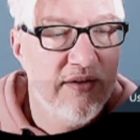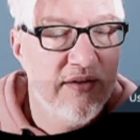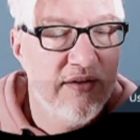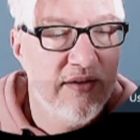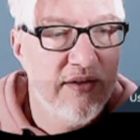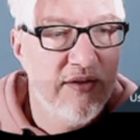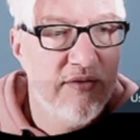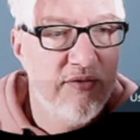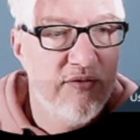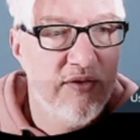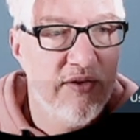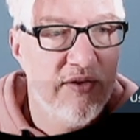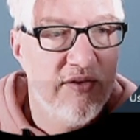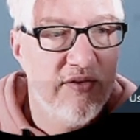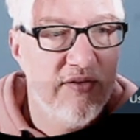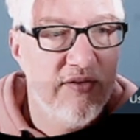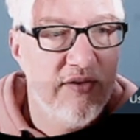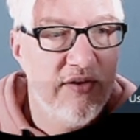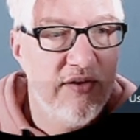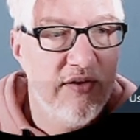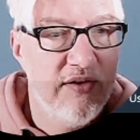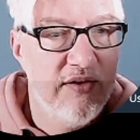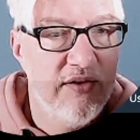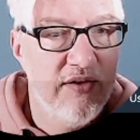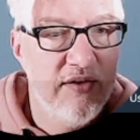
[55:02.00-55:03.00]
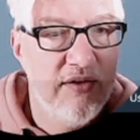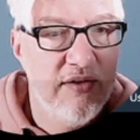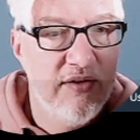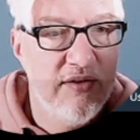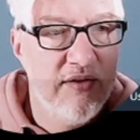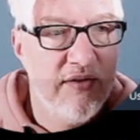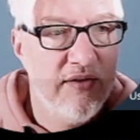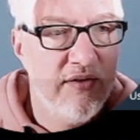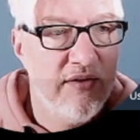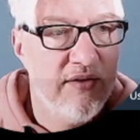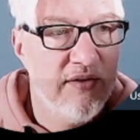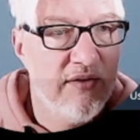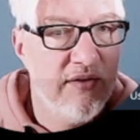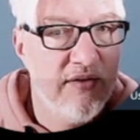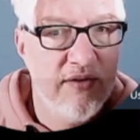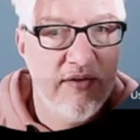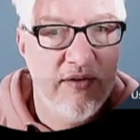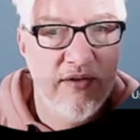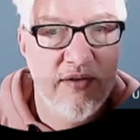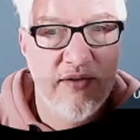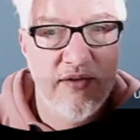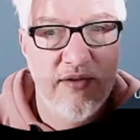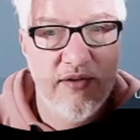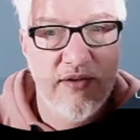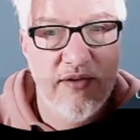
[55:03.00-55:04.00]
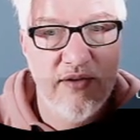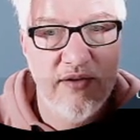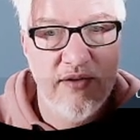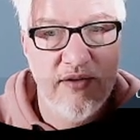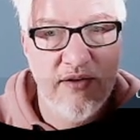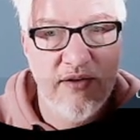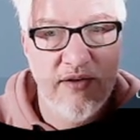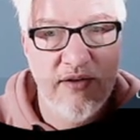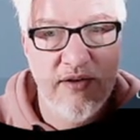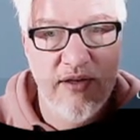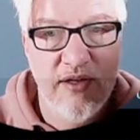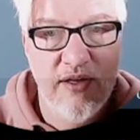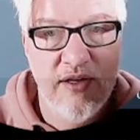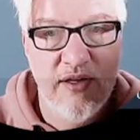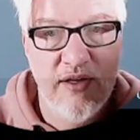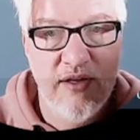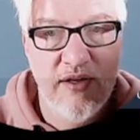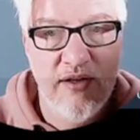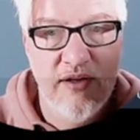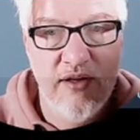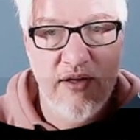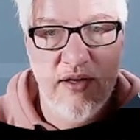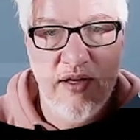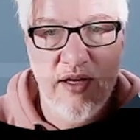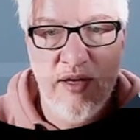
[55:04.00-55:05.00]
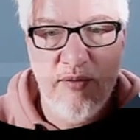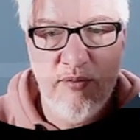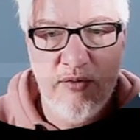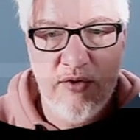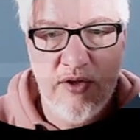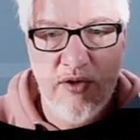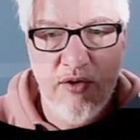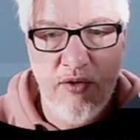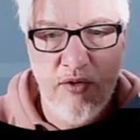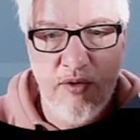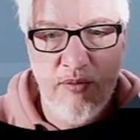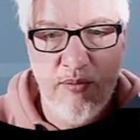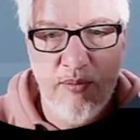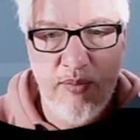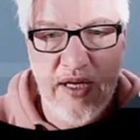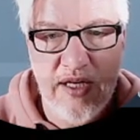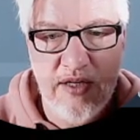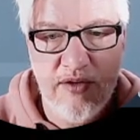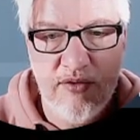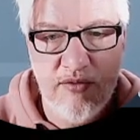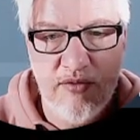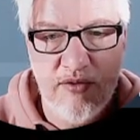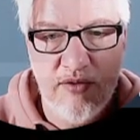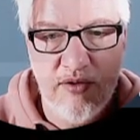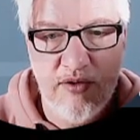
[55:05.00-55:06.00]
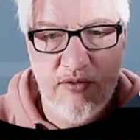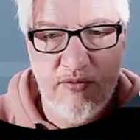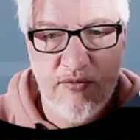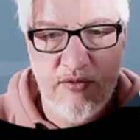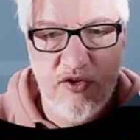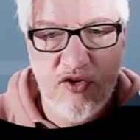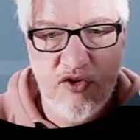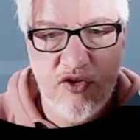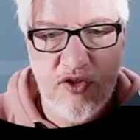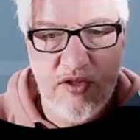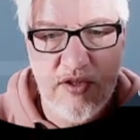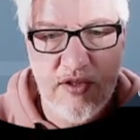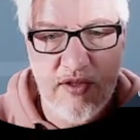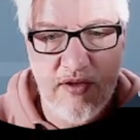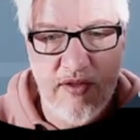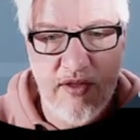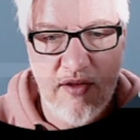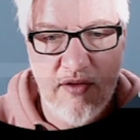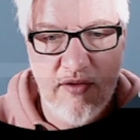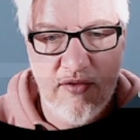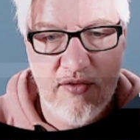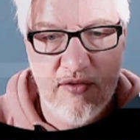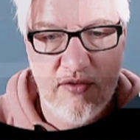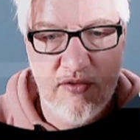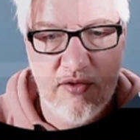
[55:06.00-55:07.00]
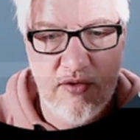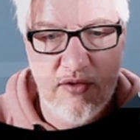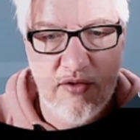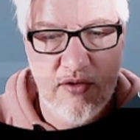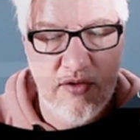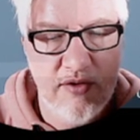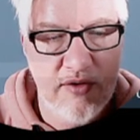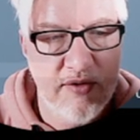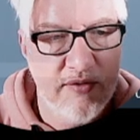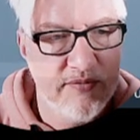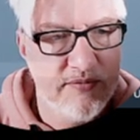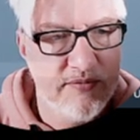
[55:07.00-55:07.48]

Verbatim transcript: different uh, I'm going back to North Virginia that's not good